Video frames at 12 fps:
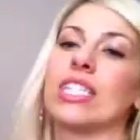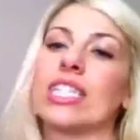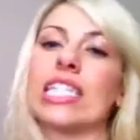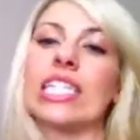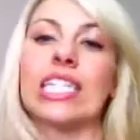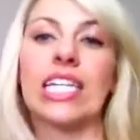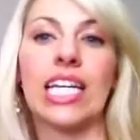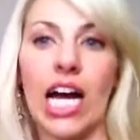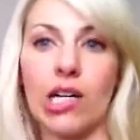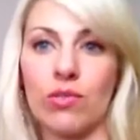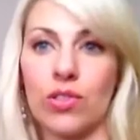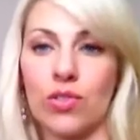16
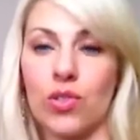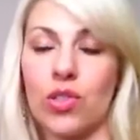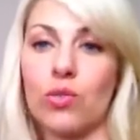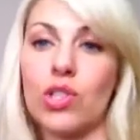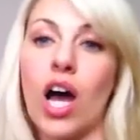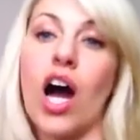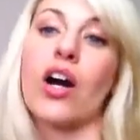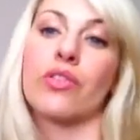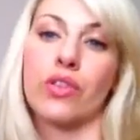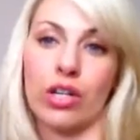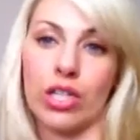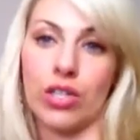ounces. So we're talking
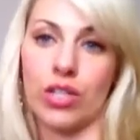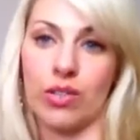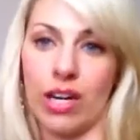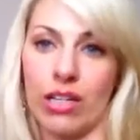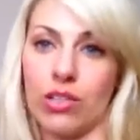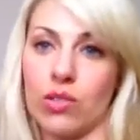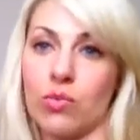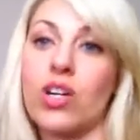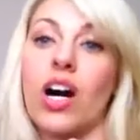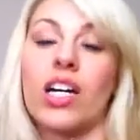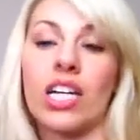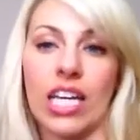32 ounces. We're
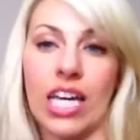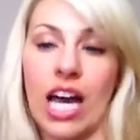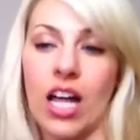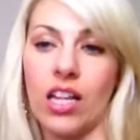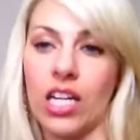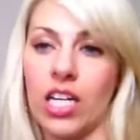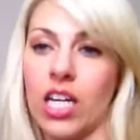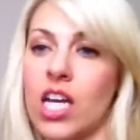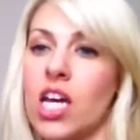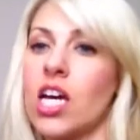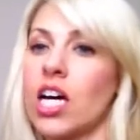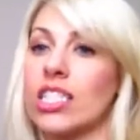talking a gallon,
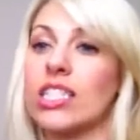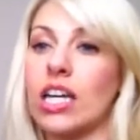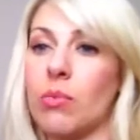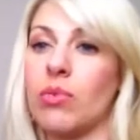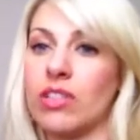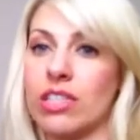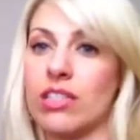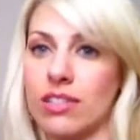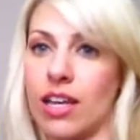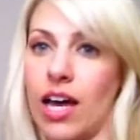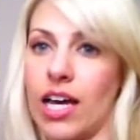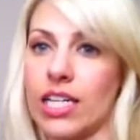a double this
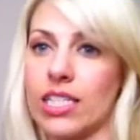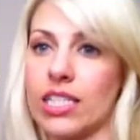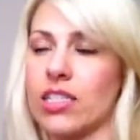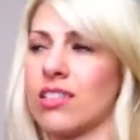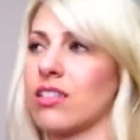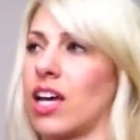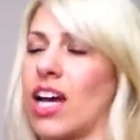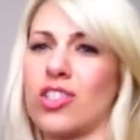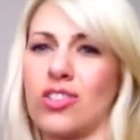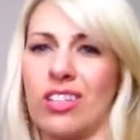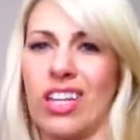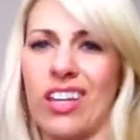size.
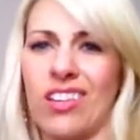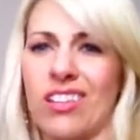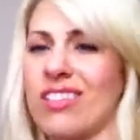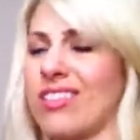Actually,